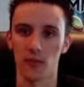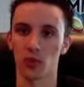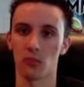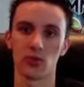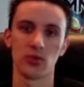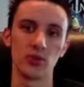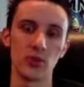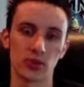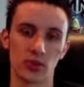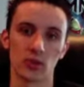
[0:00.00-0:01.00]
the
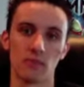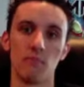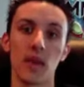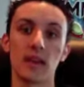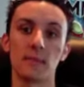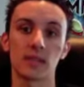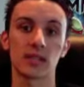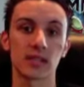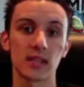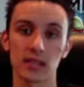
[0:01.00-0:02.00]
producer, makeup
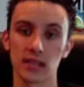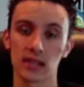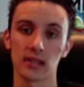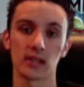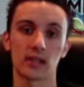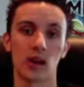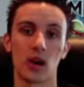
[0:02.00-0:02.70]
assistants,